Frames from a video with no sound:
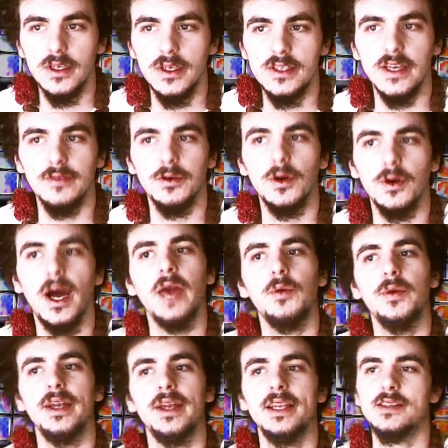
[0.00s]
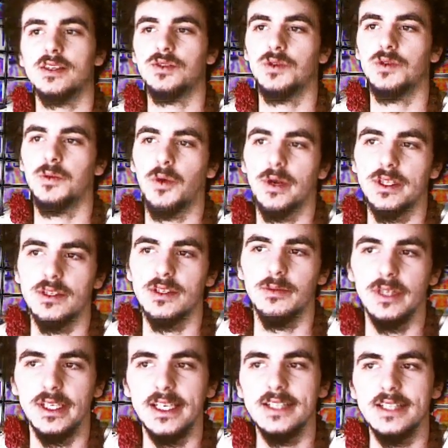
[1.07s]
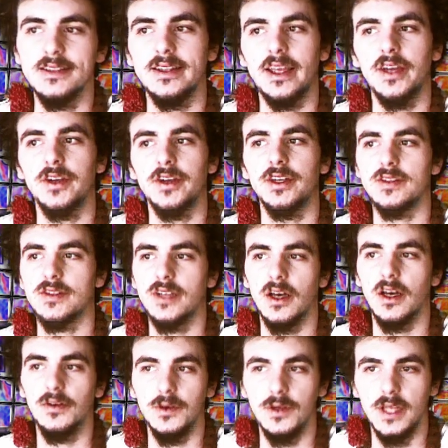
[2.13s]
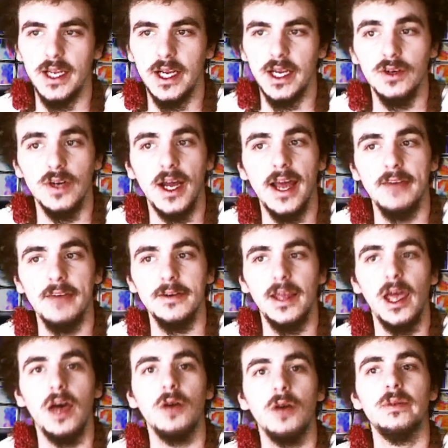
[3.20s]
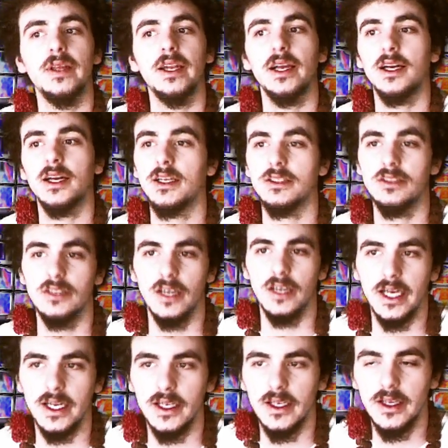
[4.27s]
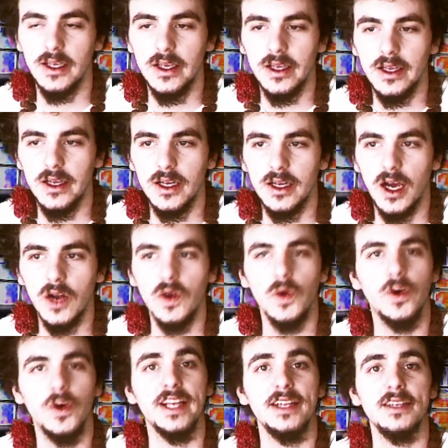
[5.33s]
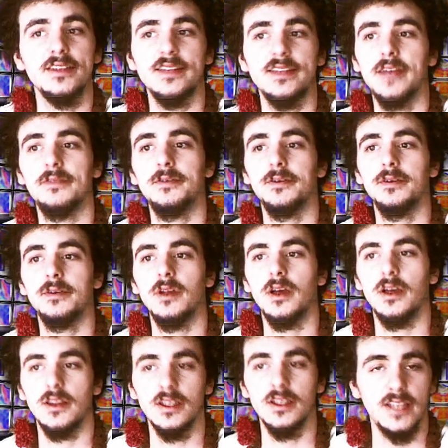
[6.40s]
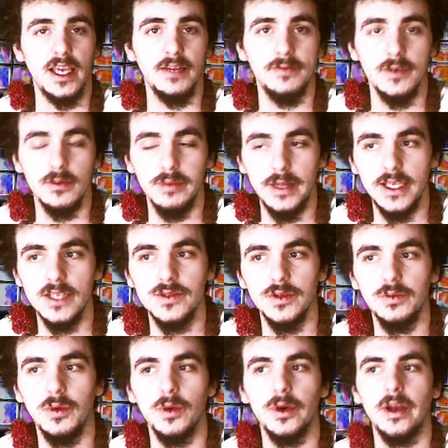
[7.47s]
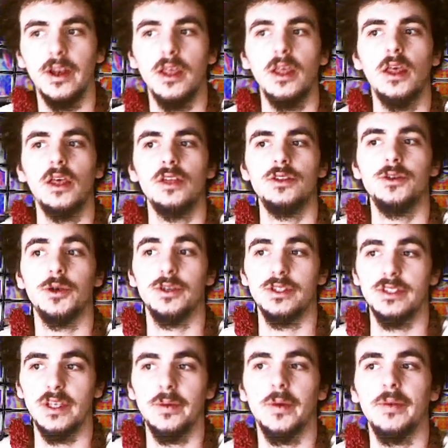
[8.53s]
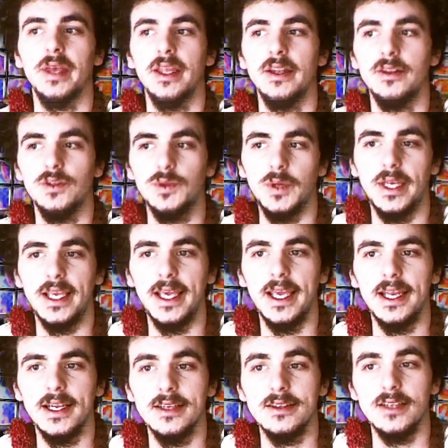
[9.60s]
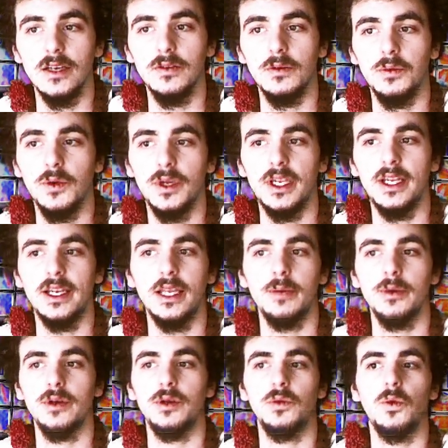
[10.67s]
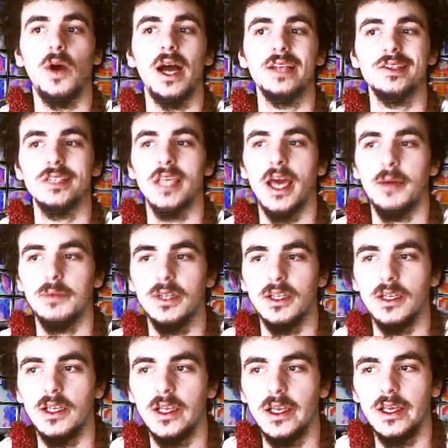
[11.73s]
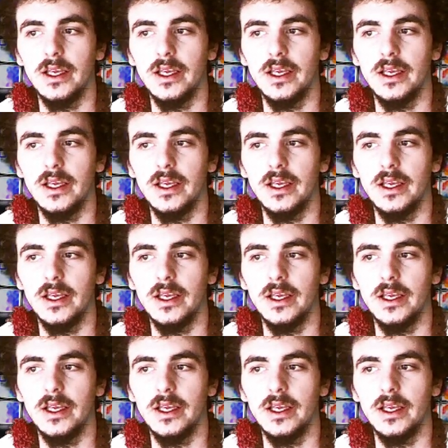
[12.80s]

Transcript: Several eyewitnesses report to police that they heard a scuffle, then a cry for help, then a gunshot. According to the Sanford Police report, George Zimmerman, 28, a self-appointed neighborhood watch captain,